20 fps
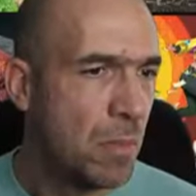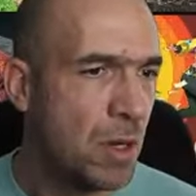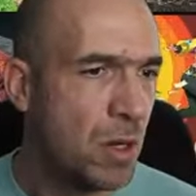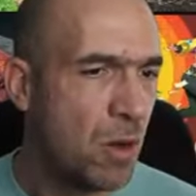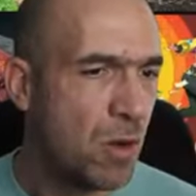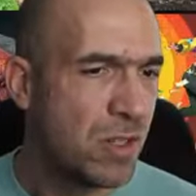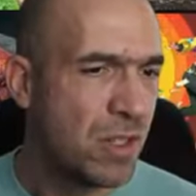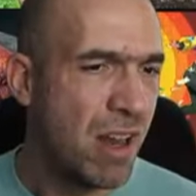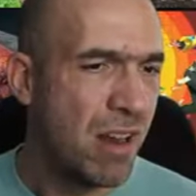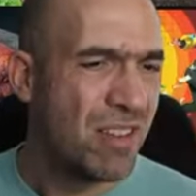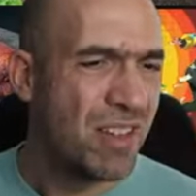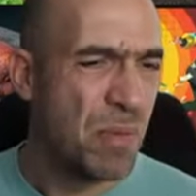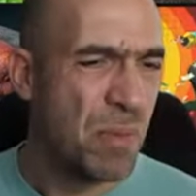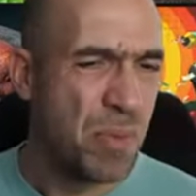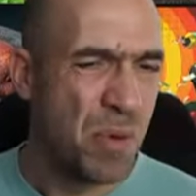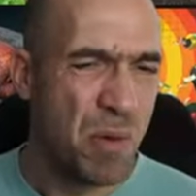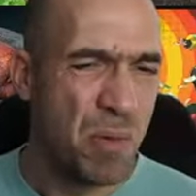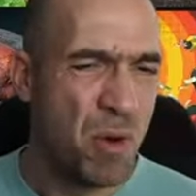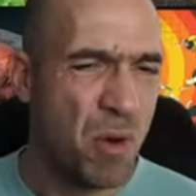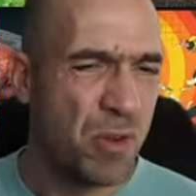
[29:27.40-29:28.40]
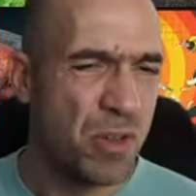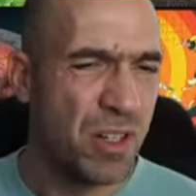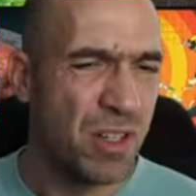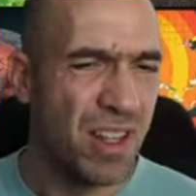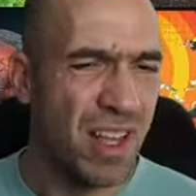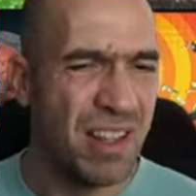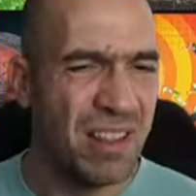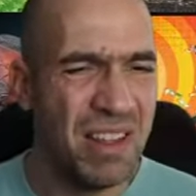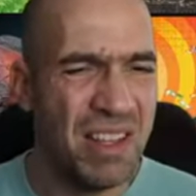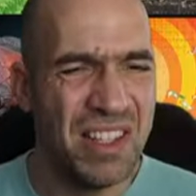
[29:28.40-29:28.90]
because there's a
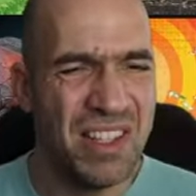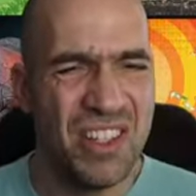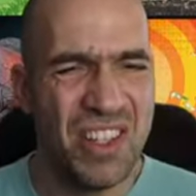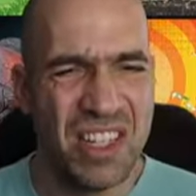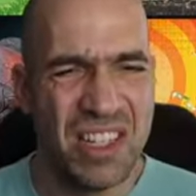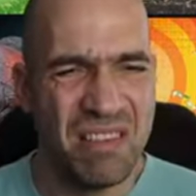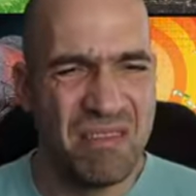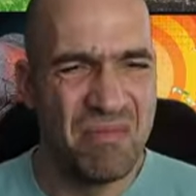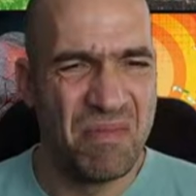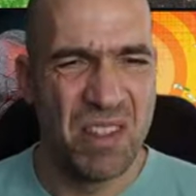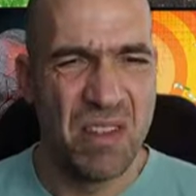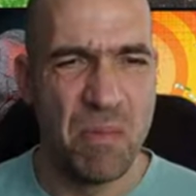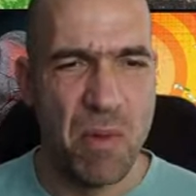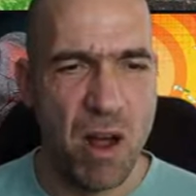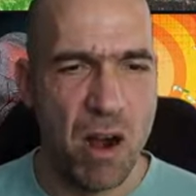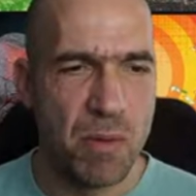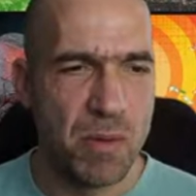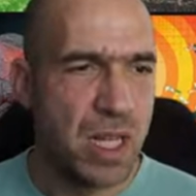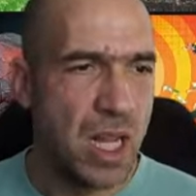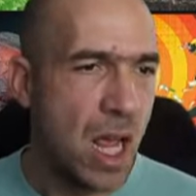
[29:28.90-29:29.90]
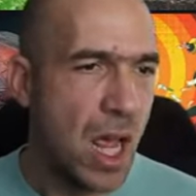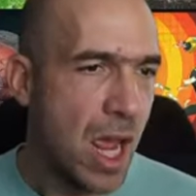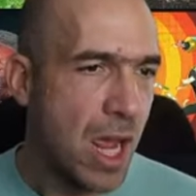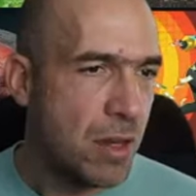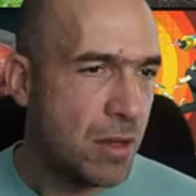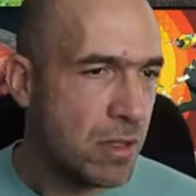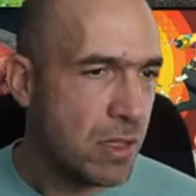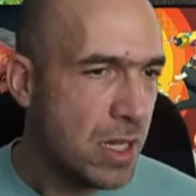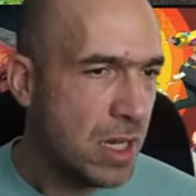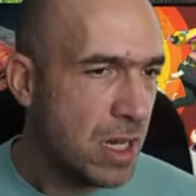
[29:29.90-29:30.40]
promotion and it's just some arms
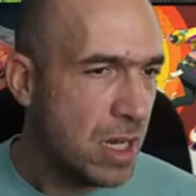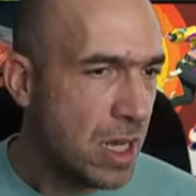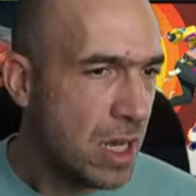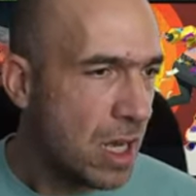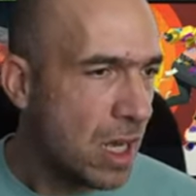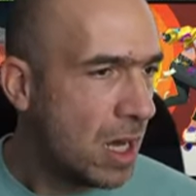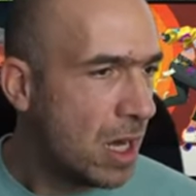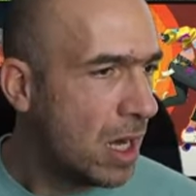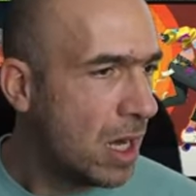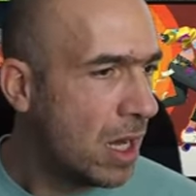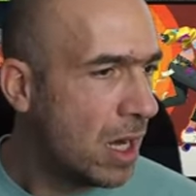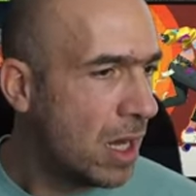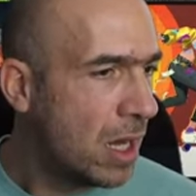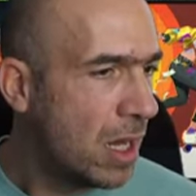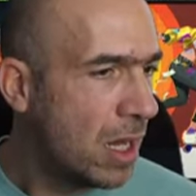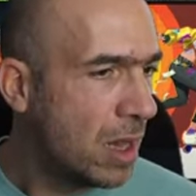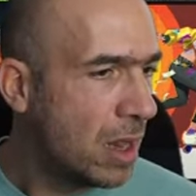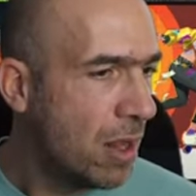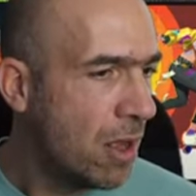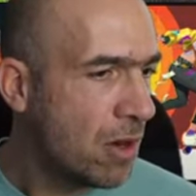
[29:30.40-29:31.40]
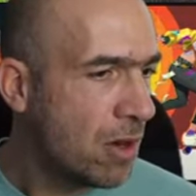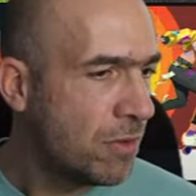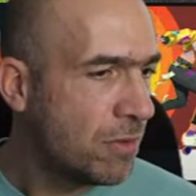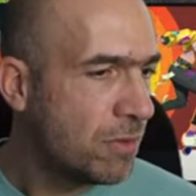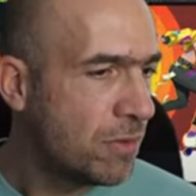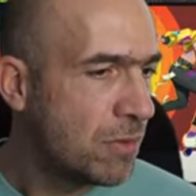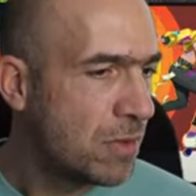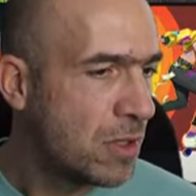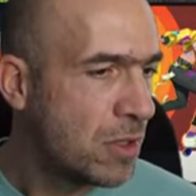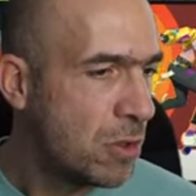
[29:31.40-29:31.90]
and you see a lot of
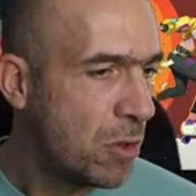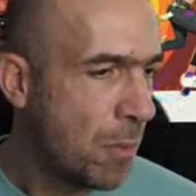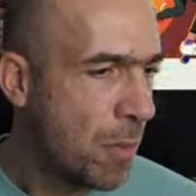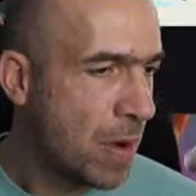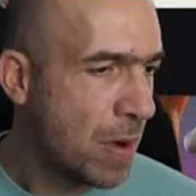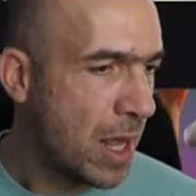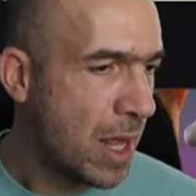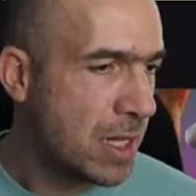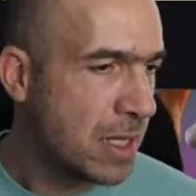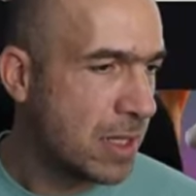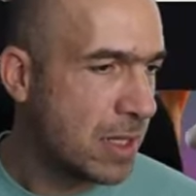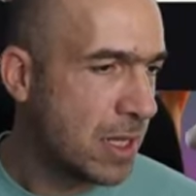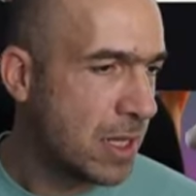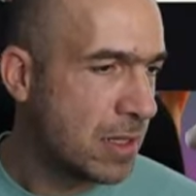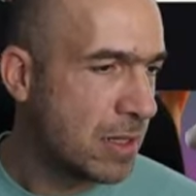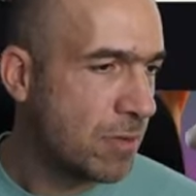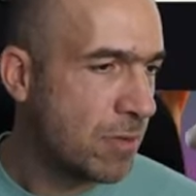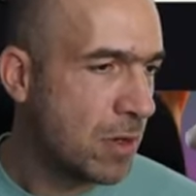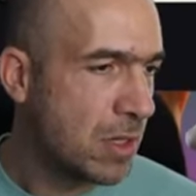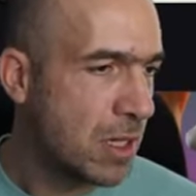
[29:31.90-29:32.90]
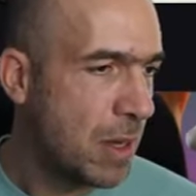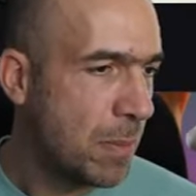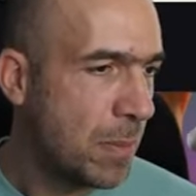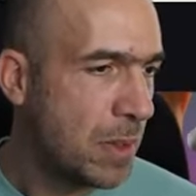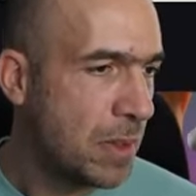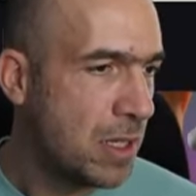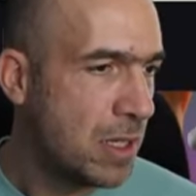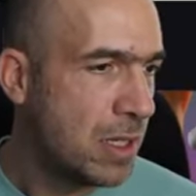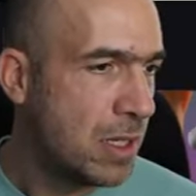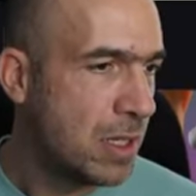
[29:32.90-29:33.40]
super nice things for
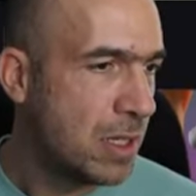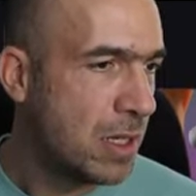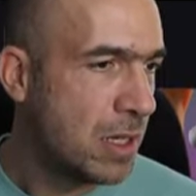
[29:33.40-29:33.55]
example this